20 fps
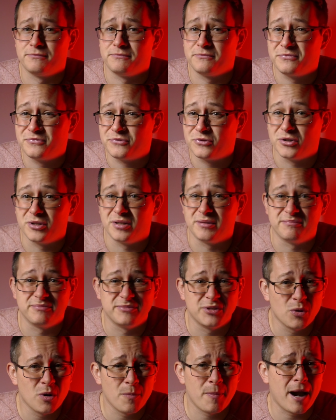for
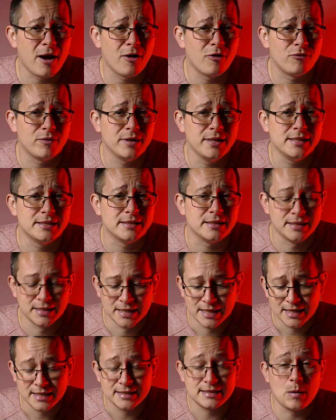no apparent reason.
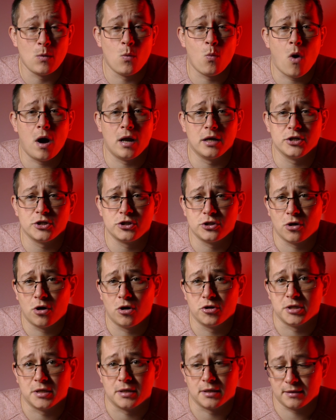Same with wireless
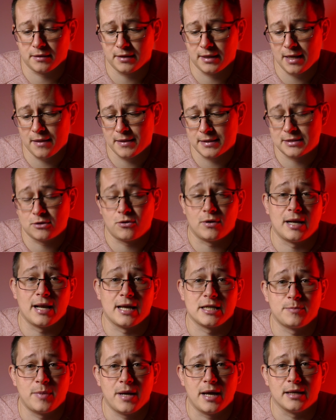charging. Again, this has got a
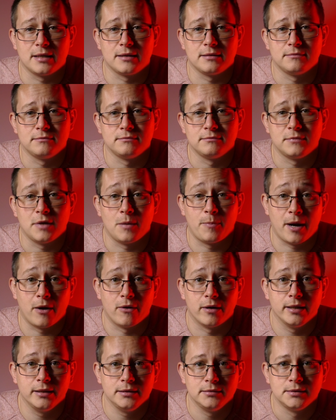glass back,
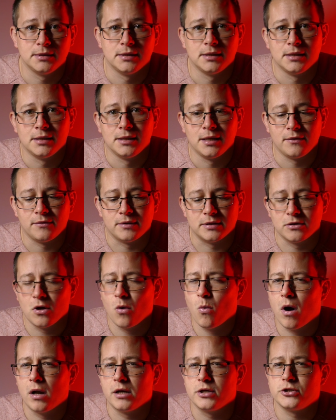apparently. There's no
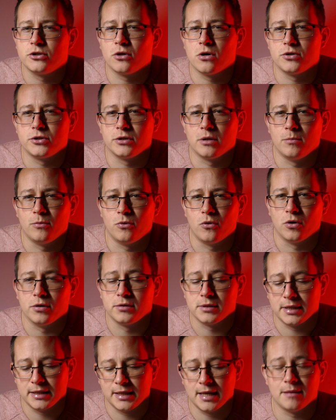wireless charging on board.
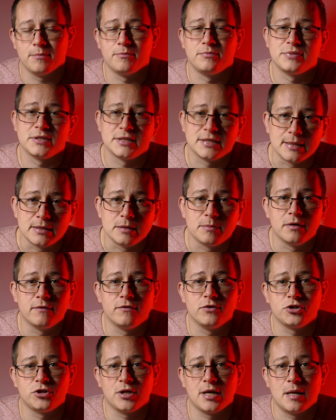Again, seems a bit of
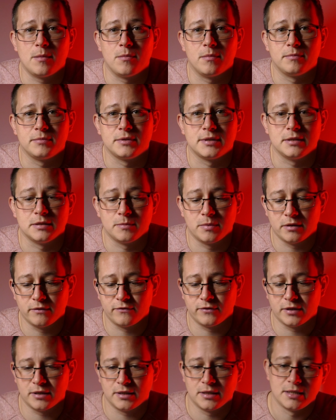a shame. Seems a bit of
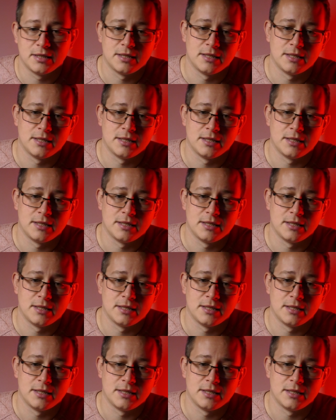a...